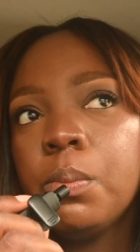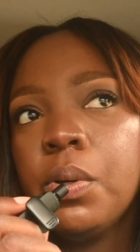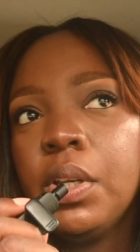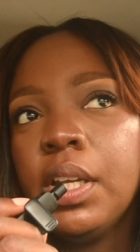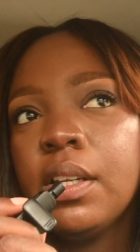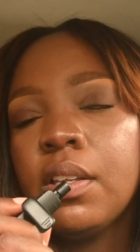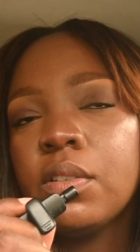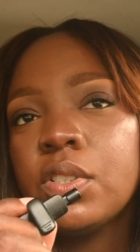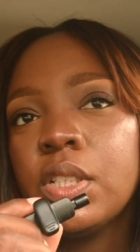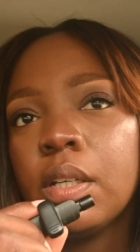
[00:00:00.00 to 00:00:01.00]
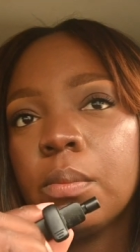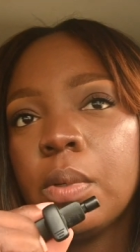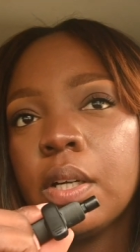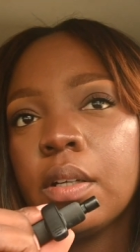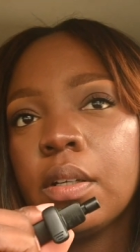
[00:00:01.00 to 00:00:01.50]
putting another check
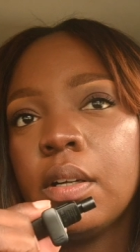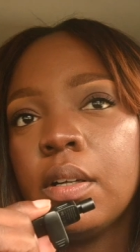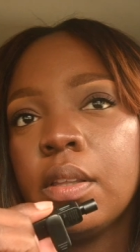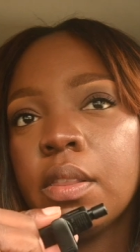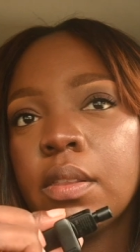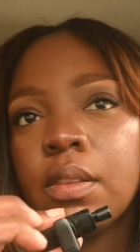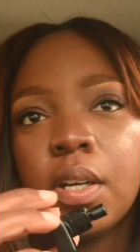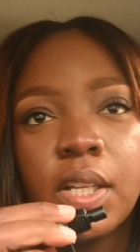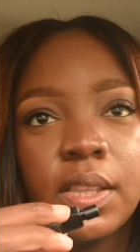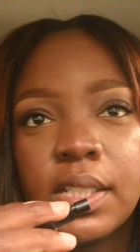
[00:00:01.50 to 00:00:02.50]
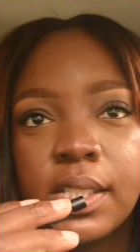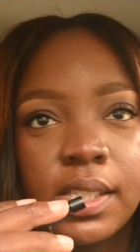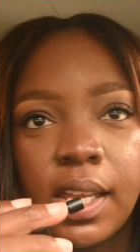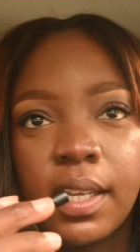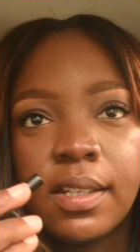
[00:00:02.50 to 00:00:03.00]
mark on on
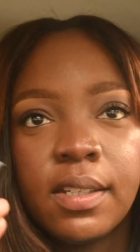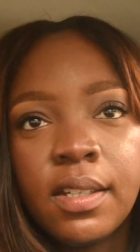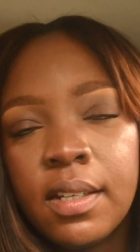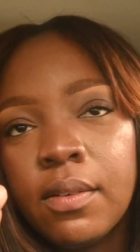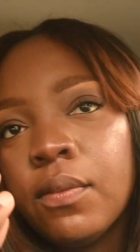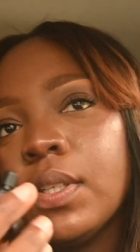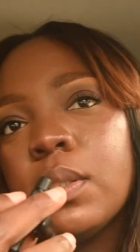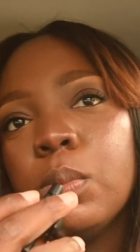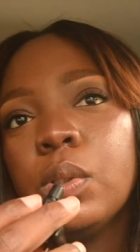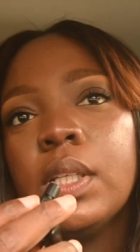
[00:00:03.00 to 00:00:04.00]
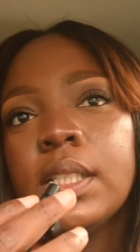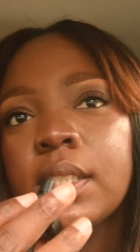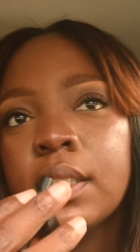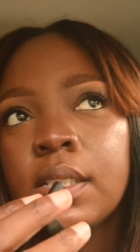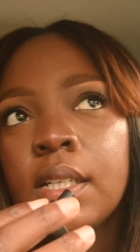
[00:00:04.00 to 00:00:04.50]
this like invisible
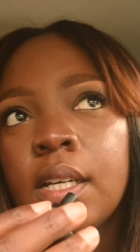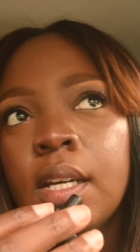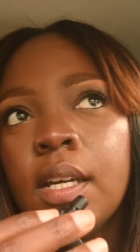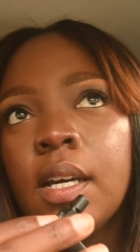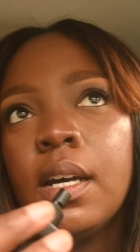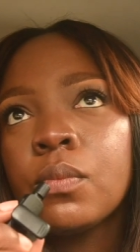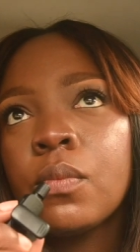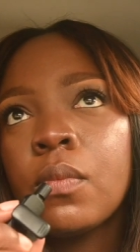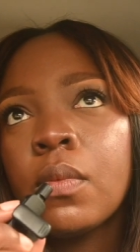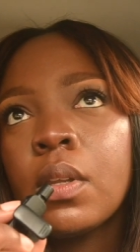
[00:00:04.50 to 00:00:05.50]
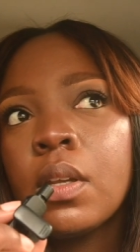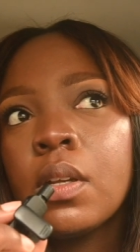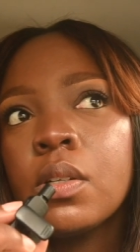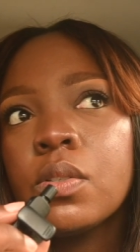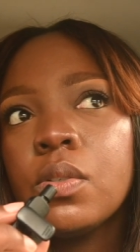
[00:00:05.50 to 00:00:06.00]
list
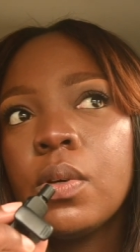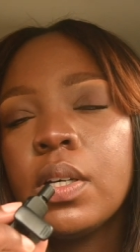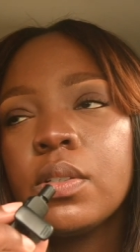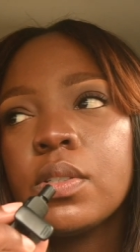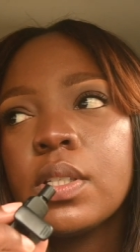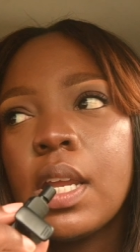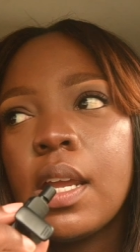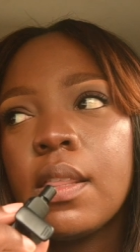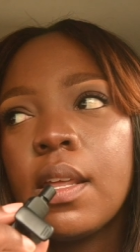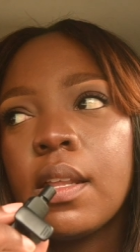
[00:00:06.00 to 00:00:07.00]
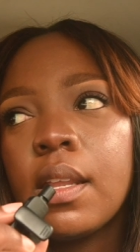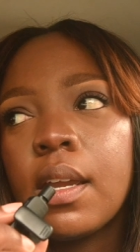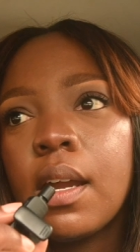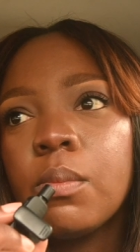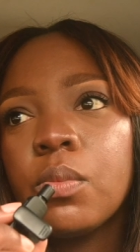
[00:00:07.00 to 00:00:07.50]
to understand that
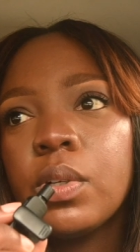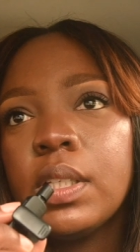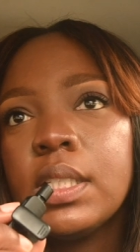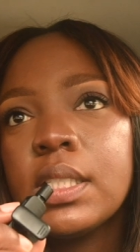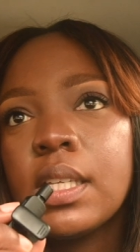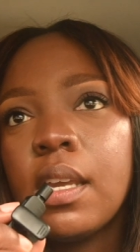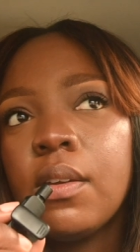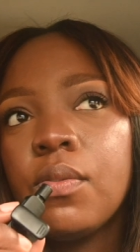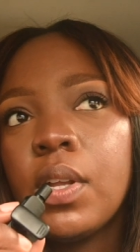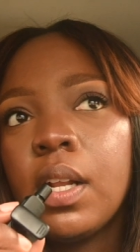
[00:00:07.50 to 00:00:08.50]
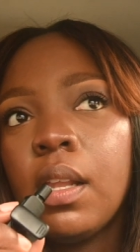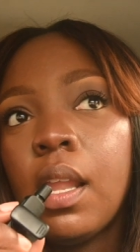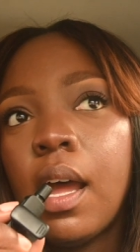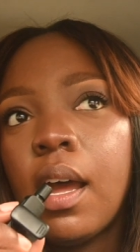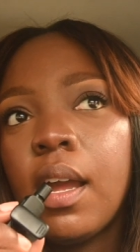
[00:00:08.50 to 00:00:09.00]
like I'm really safe and
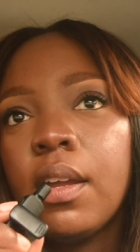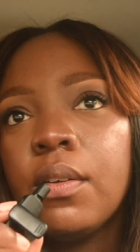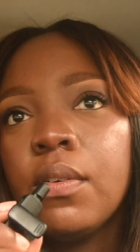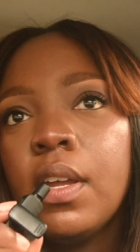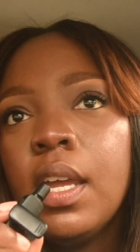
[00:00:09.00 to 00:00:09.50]
alive.